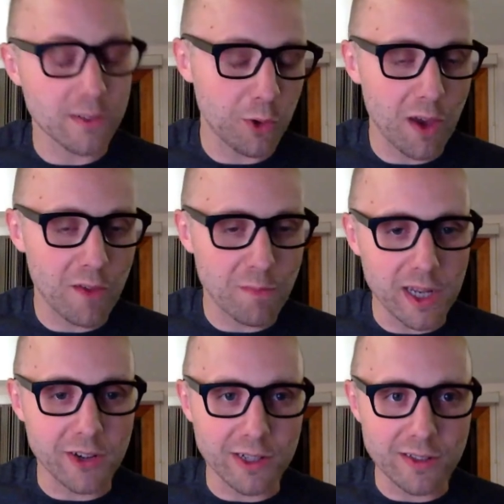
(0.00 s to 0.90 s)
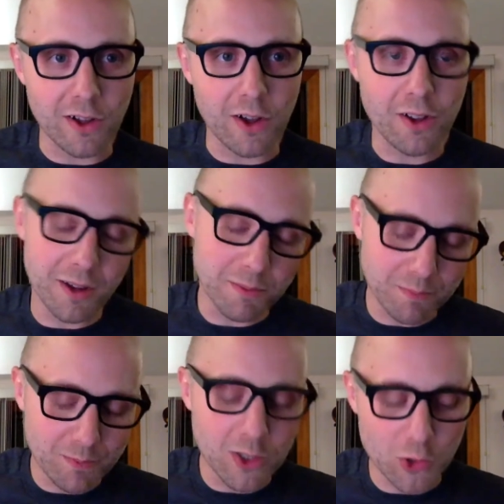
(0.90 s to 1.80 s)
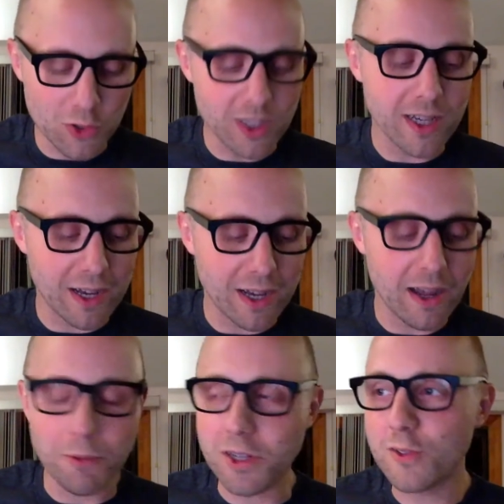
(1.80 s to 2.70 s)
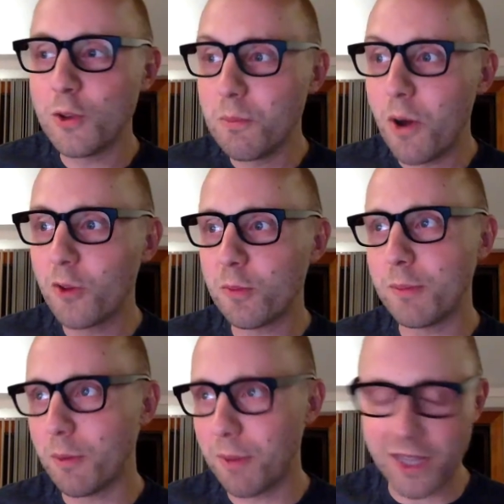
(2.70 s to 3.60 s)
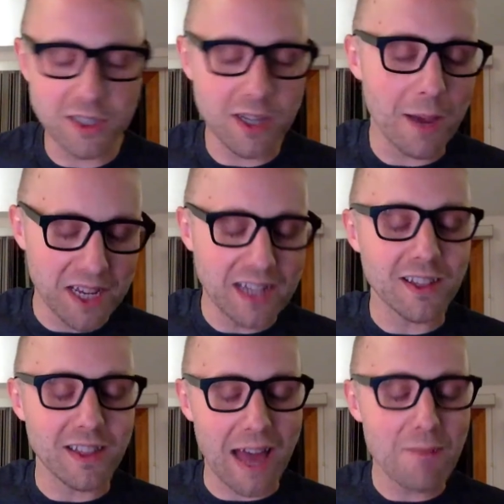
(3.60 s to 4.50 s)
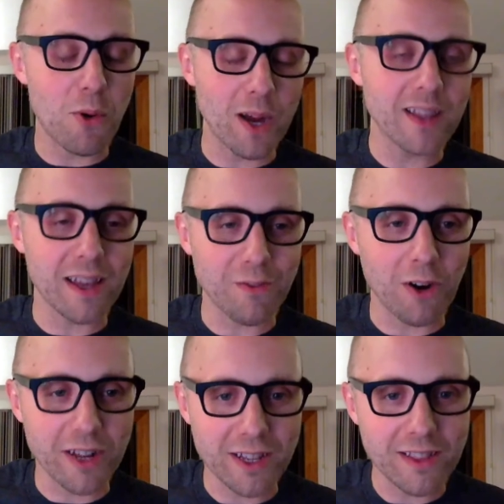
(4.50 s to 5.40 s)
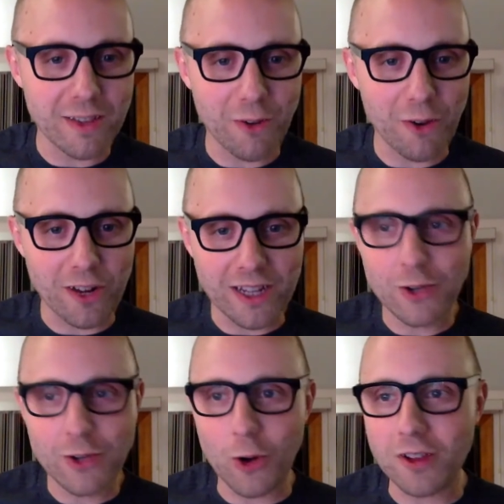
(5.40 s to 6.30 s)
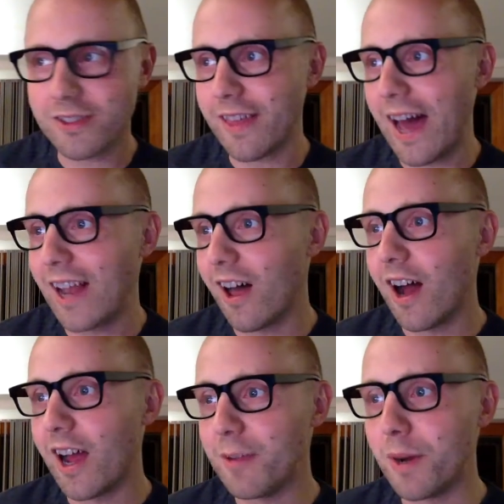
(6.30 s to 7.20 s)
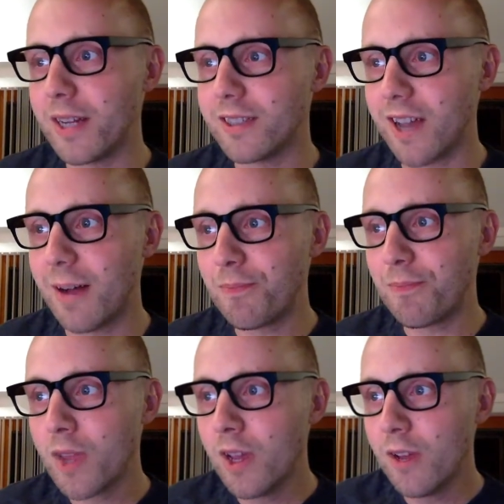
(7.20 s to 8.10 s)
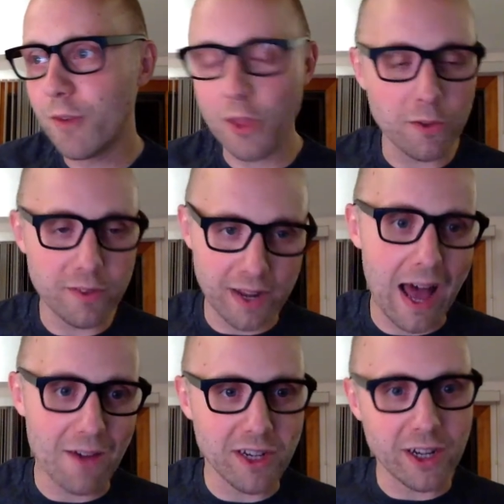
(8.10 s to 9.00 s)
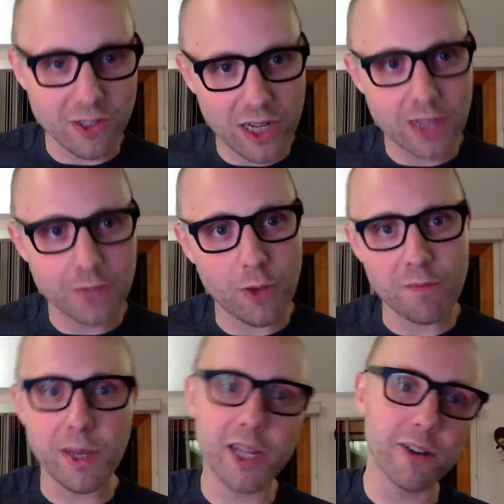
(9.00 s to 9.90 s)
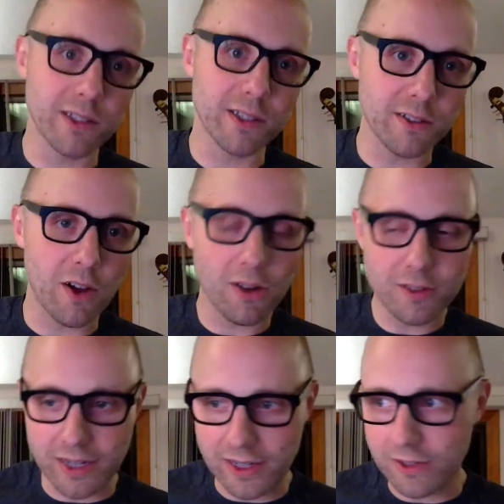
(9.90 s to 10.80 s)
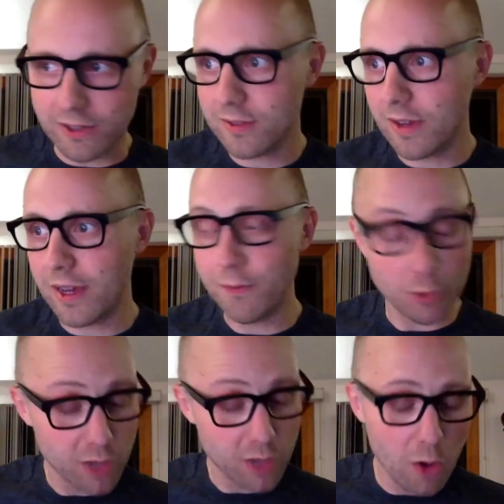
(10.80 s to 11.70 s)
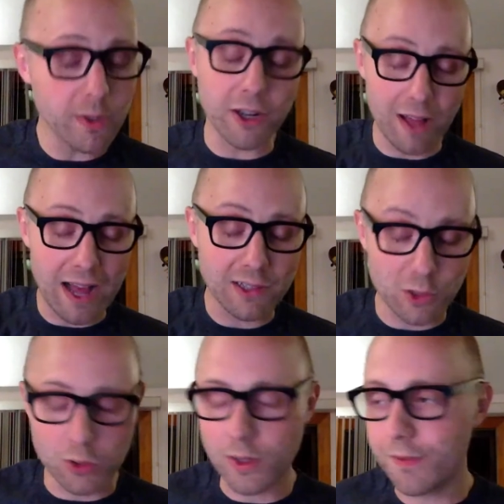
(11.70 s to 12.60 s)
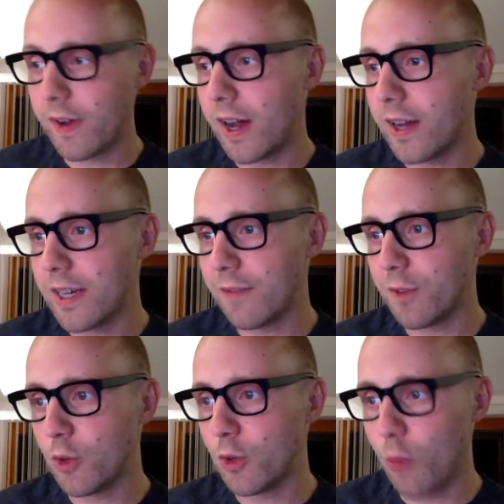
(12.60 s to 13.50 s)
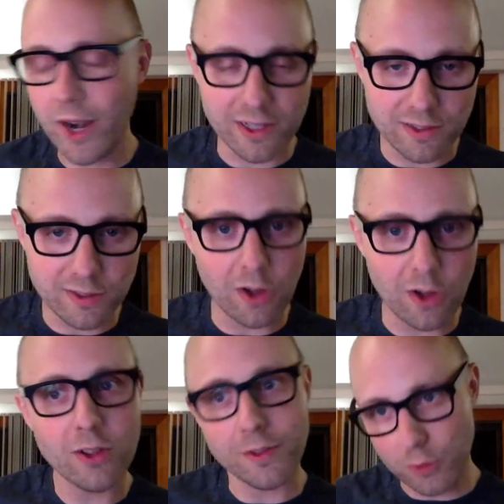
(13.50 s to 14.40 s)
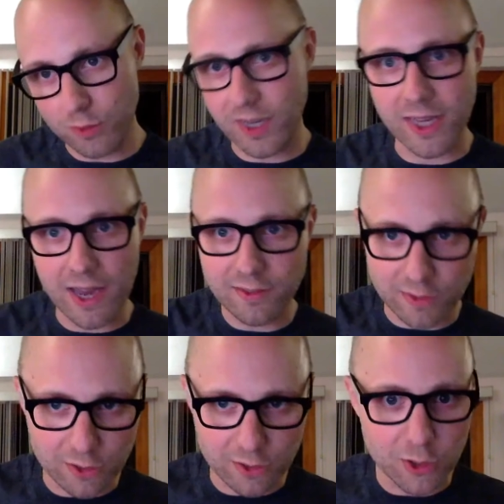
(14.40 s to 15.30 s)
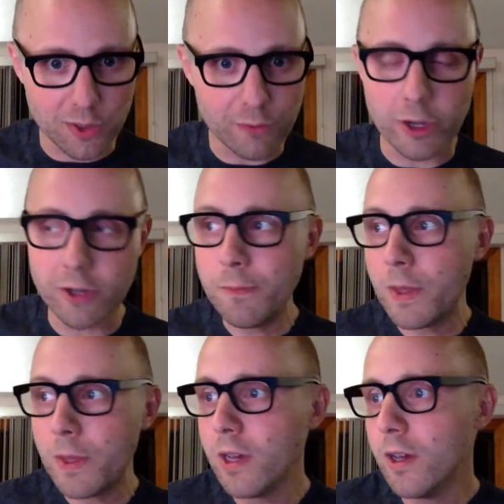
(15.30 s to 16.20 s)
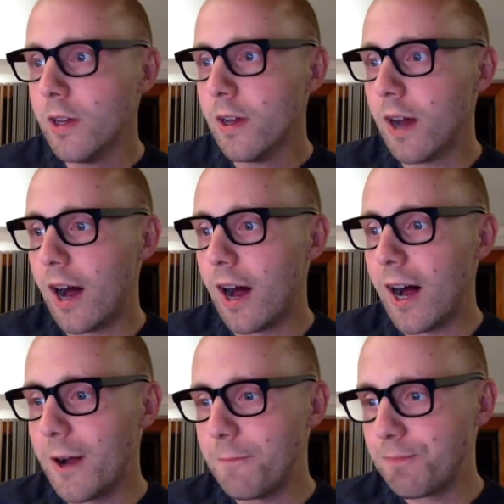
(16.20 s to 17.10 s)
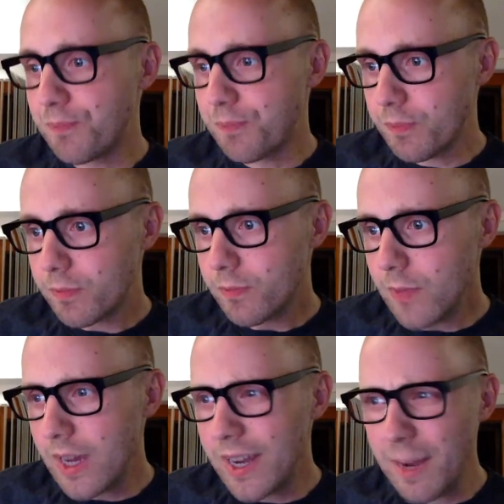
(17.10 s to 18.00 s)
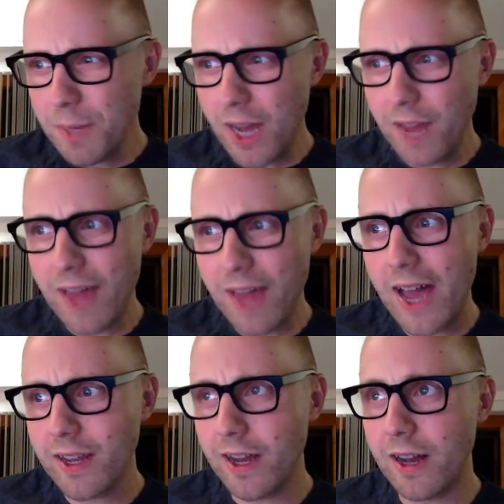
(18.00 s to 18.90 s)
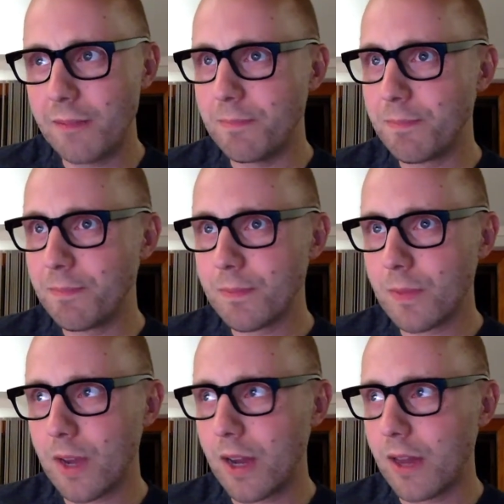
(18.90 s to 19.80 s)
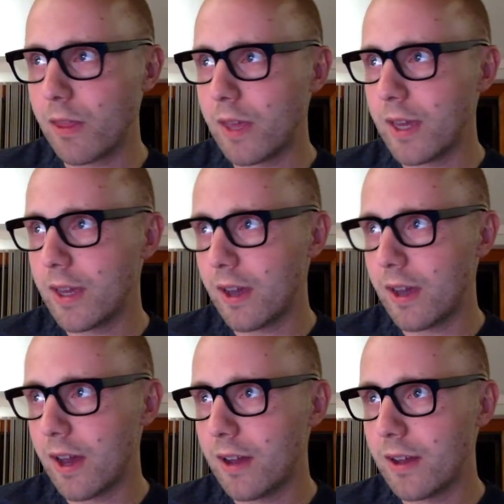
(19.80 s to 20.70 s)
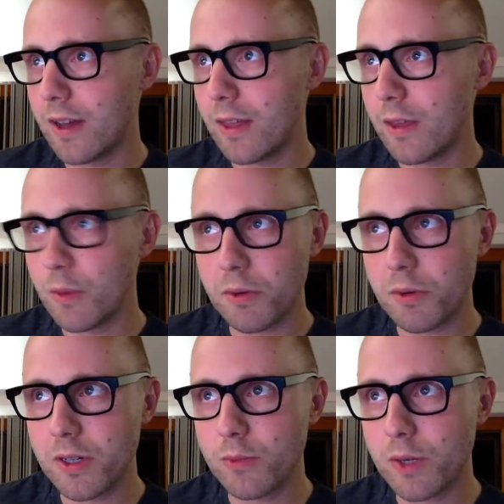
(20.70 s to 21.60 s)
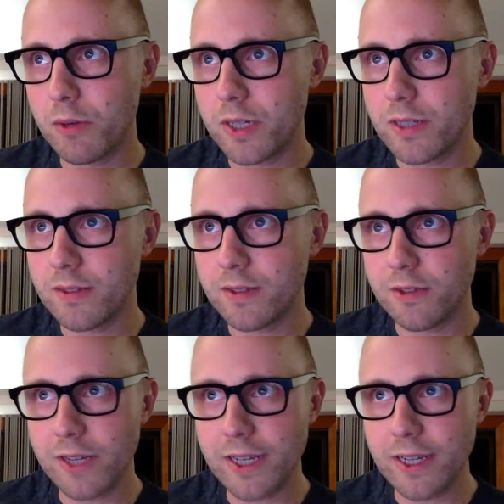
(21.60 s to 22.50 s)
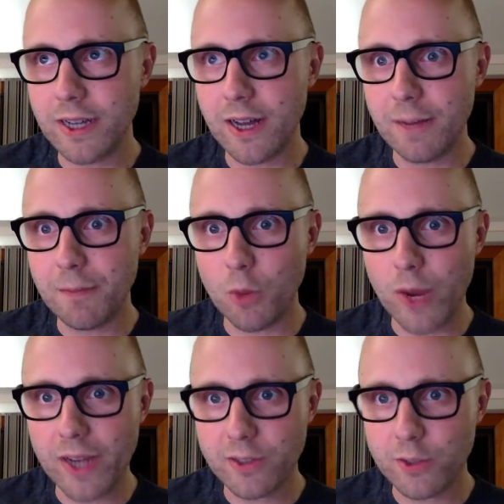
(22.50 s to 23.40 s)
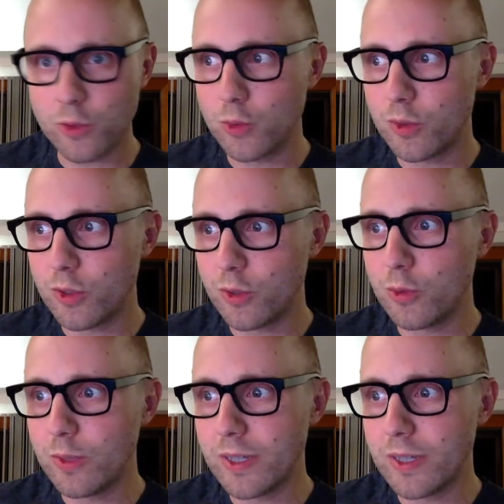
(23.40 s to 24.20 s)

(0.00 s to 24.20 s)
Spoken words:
if you have Meteor installed, and usually I would assume most people, by the time they get to that point, they've already crossed that line. But for those that haven't, it'll check if you have Meteor installed, and if you don't, it'll ask you if you want it installed. If you say yes, it'll do it for you. And then beyond that, I think we were considering a way to